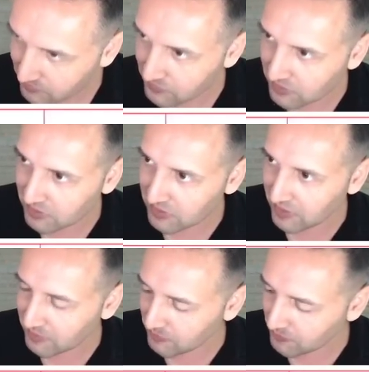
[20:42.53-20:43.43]
You see
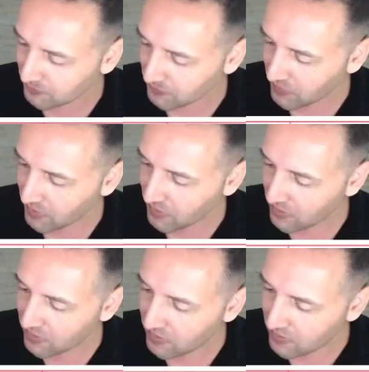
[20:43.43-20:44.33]
that?
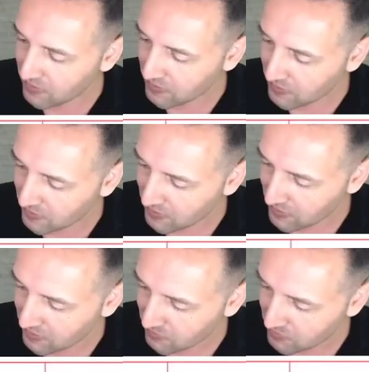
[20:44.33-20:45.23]

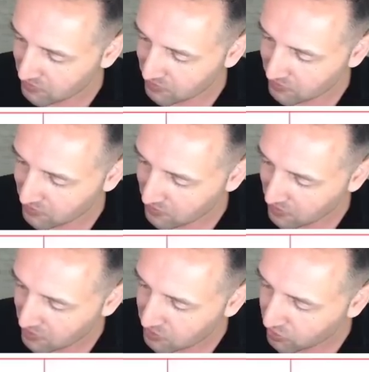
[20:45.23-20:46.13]
Again,
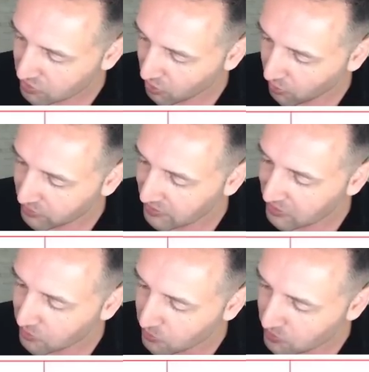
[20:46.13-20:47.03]
so it totally
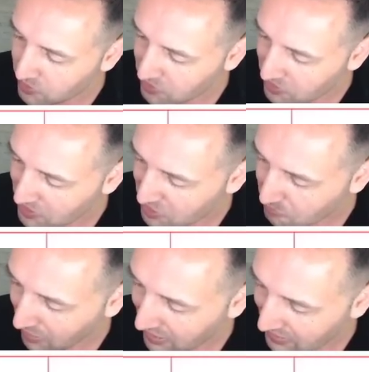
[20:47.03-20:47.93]
loses this
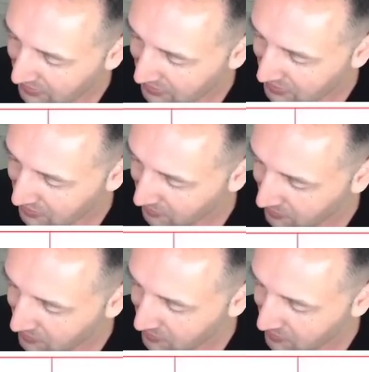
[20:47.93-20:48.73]
part here,